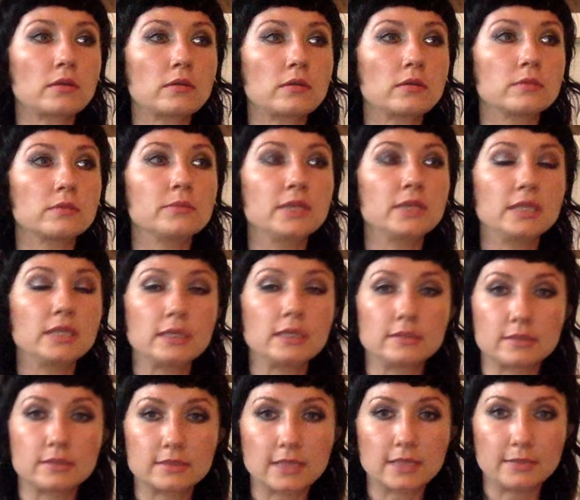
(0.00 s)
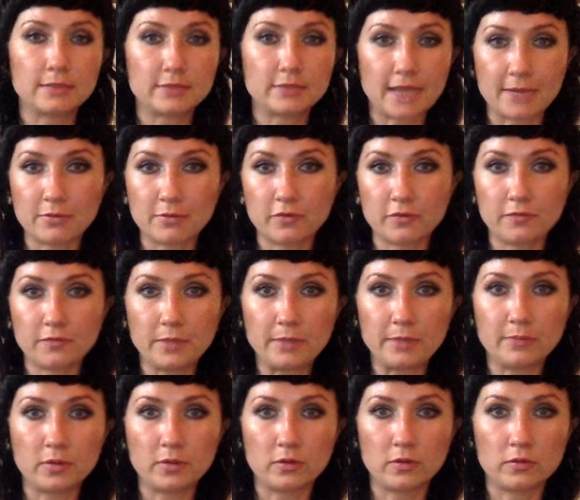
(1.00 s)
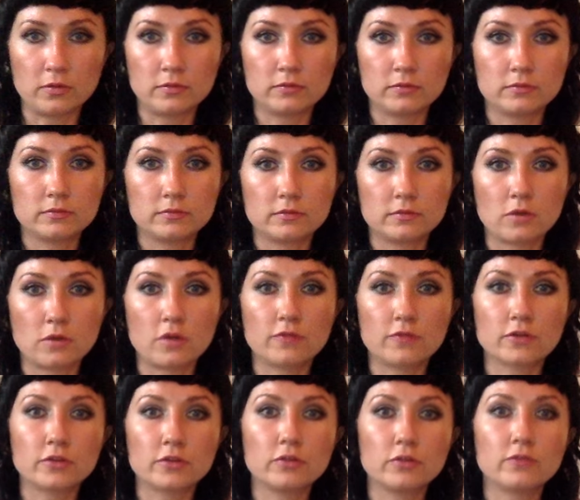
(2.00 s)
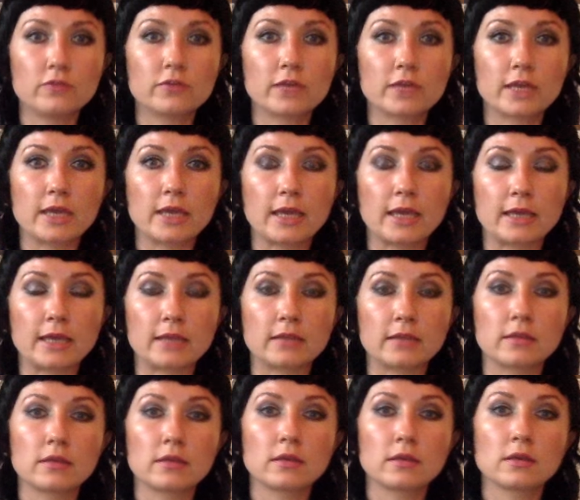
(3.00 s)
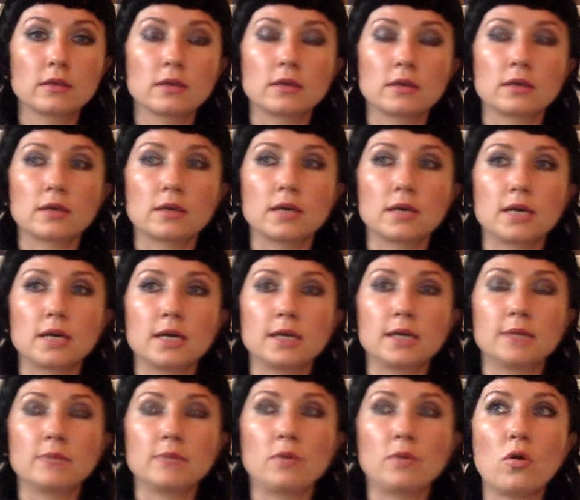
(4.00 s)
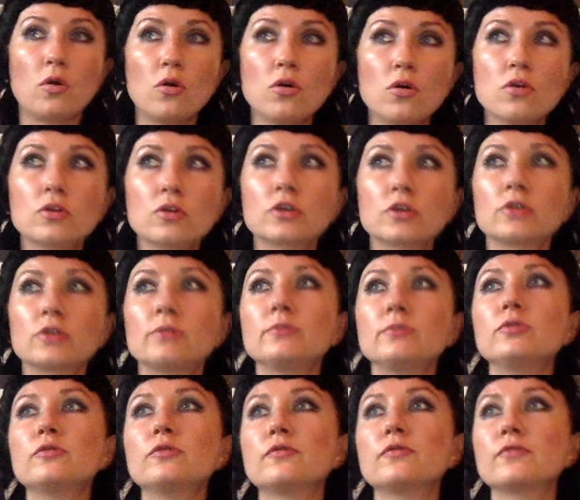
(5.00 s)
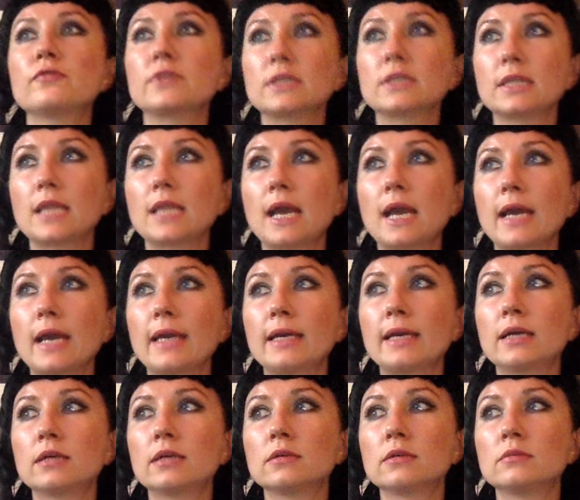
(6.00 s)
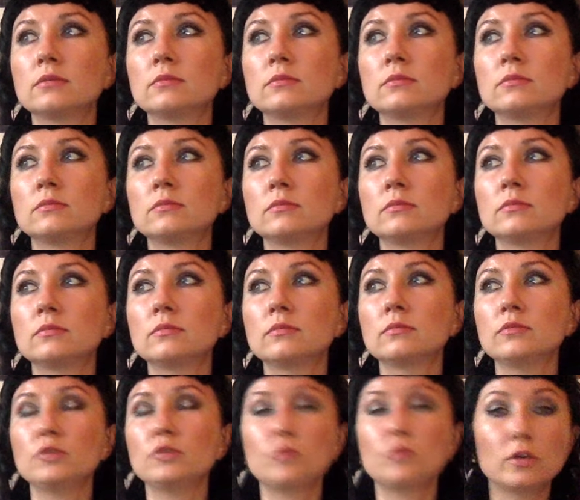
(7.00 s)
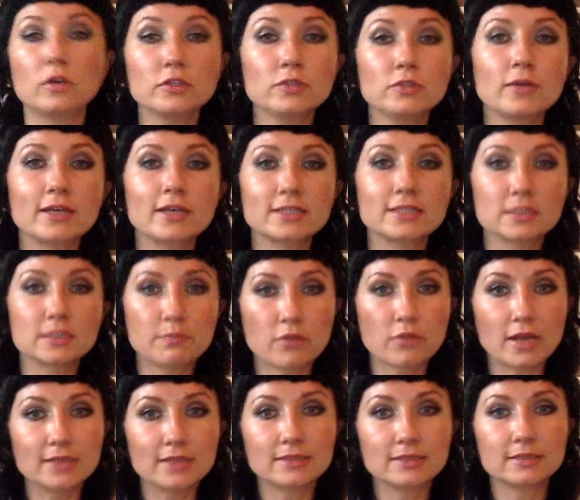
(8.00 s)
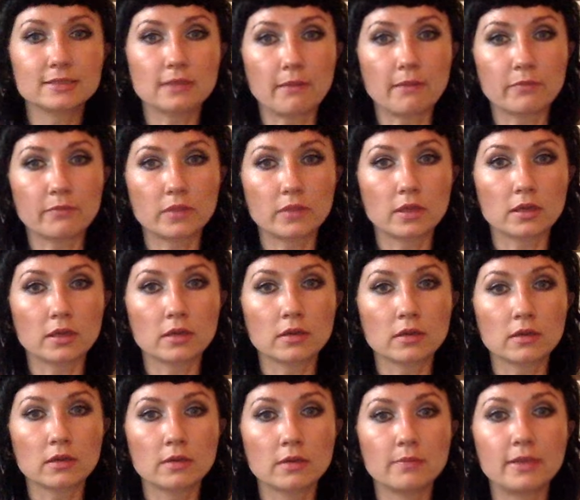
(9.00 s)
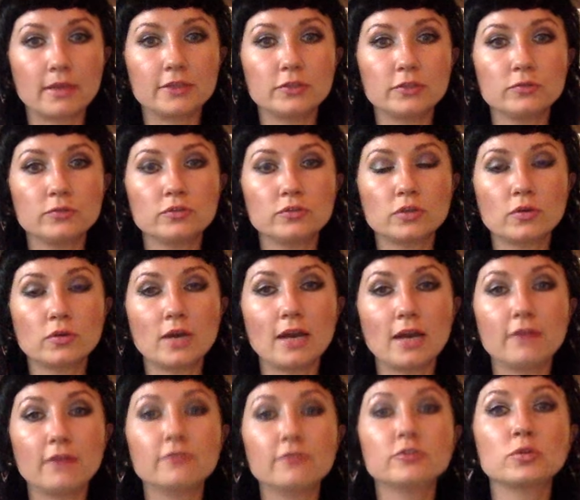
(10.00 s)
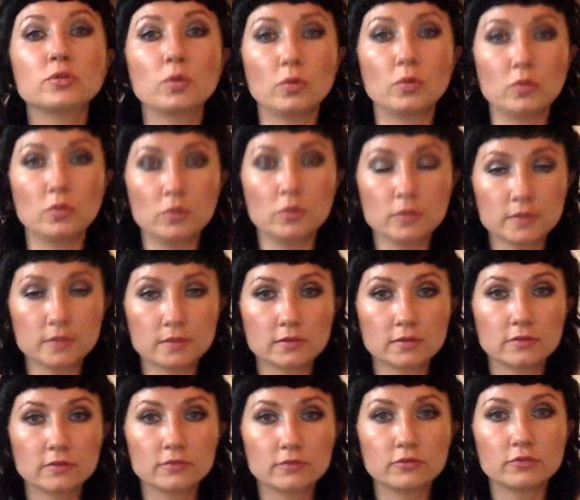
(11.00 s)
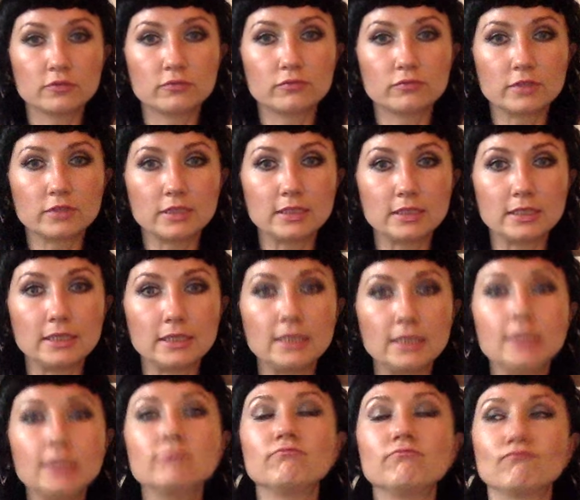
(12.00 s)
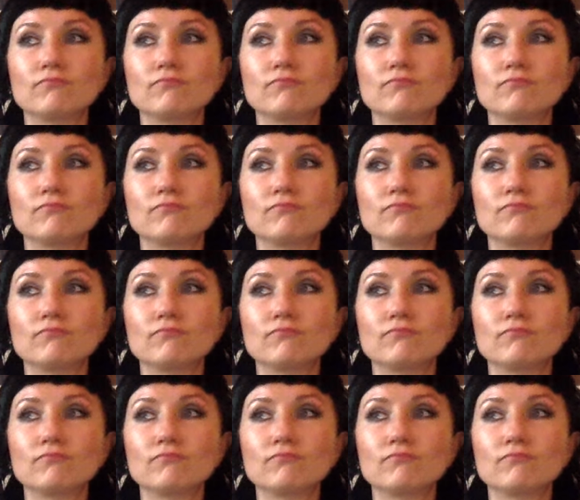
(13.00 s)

meeting the same type of people over and over again, um, or you feel like you want to express something but you don't have tools to really